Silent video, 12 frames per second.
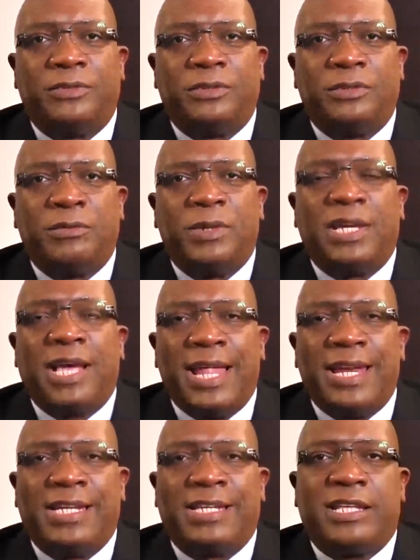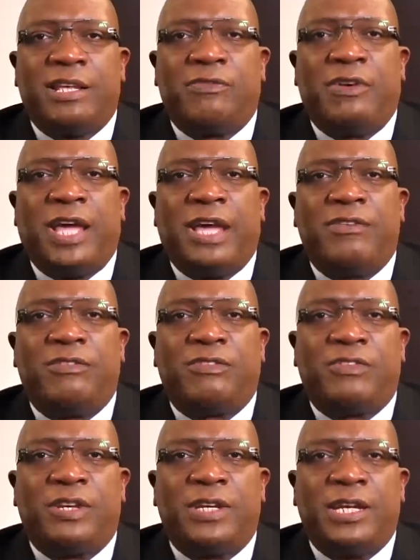We cannot give life,
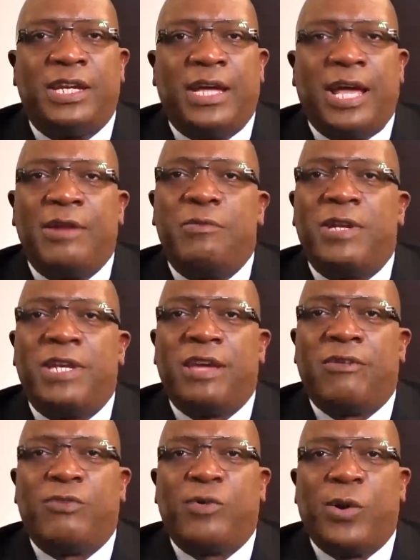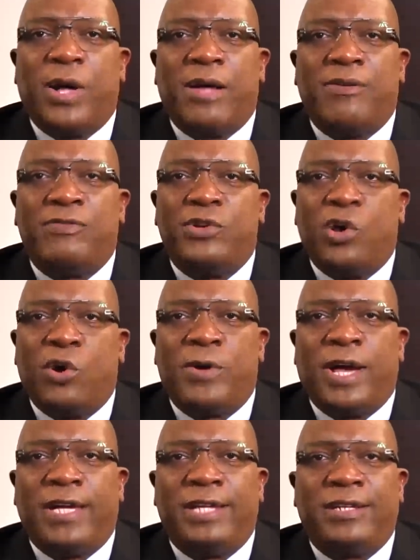and we therefore have no
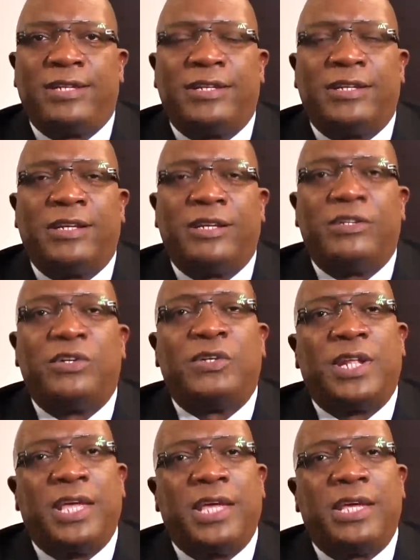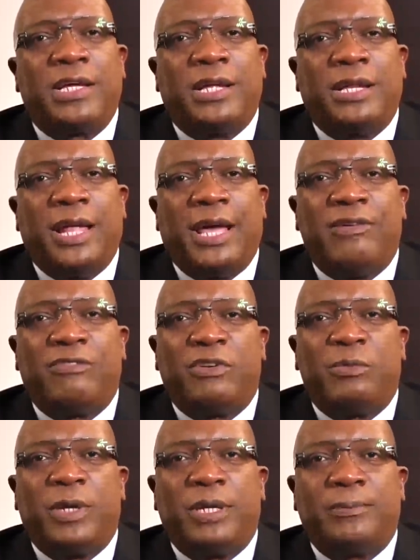right to take life
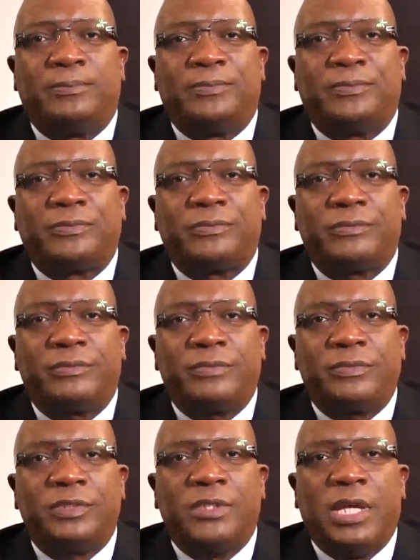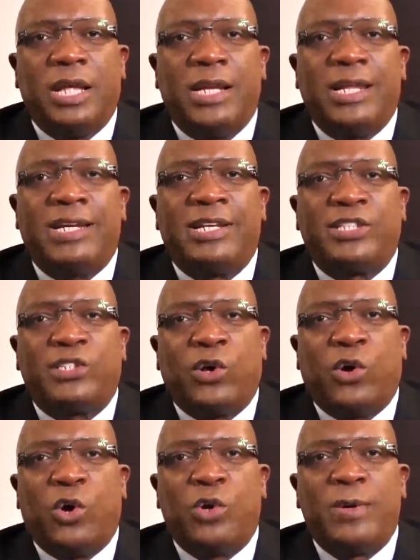away. Let us
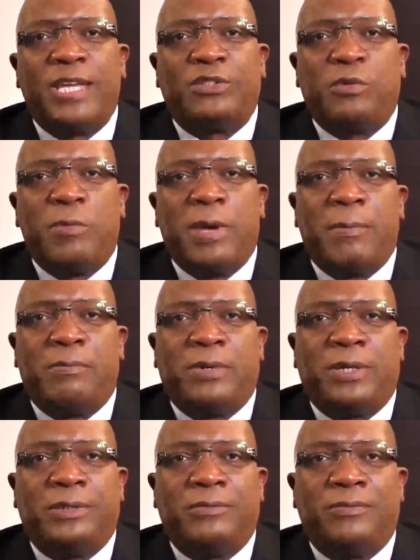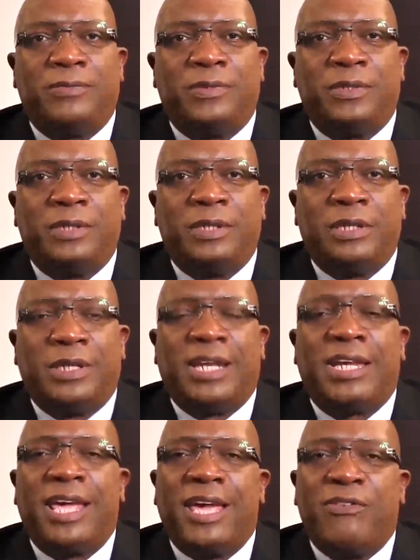always remember
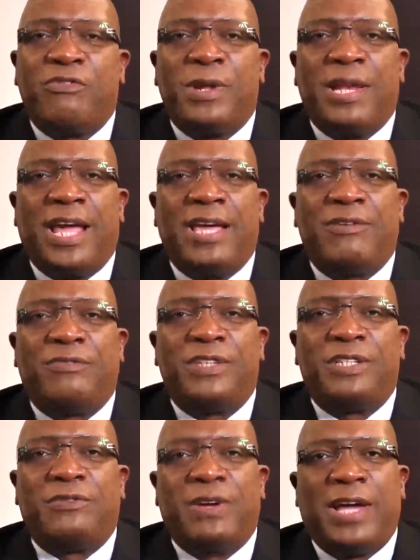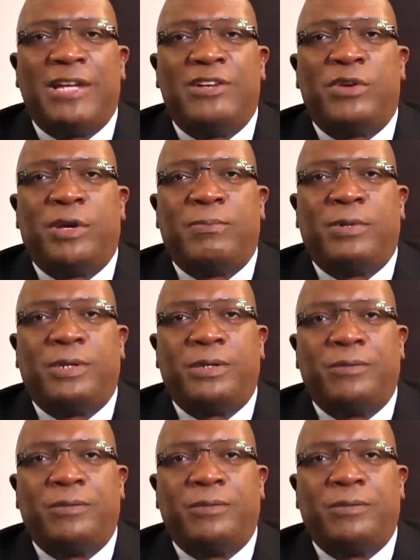that every life is valuable,